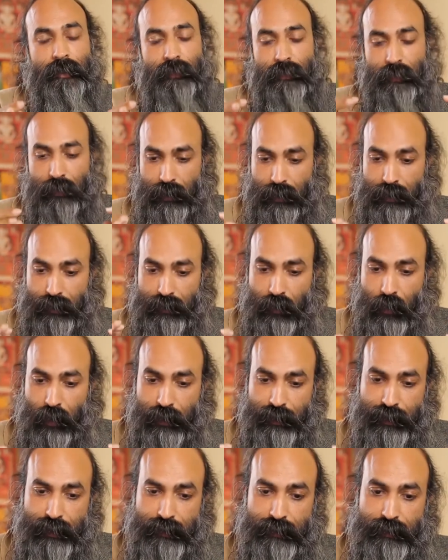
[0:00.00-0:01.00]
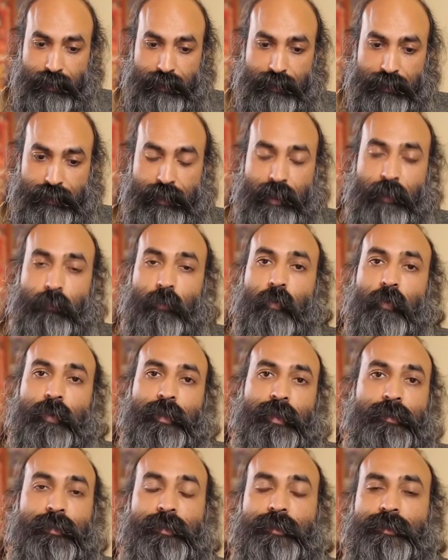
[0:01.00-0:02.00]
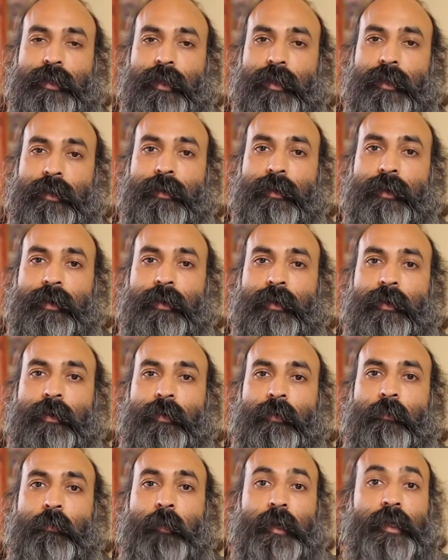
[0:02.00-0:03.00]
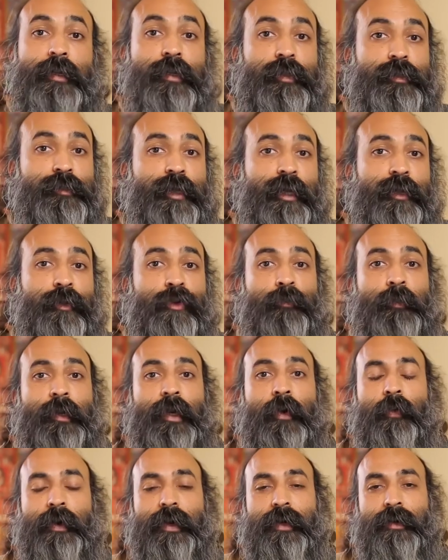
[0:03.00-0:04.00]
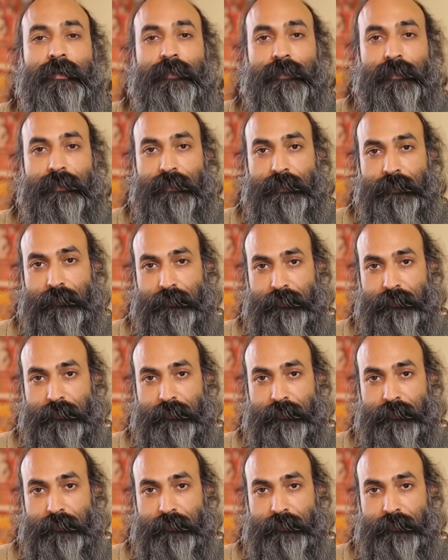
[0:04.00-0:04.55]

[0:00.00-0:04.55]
There is consciousness deep within the child, but it is yet to be awakened.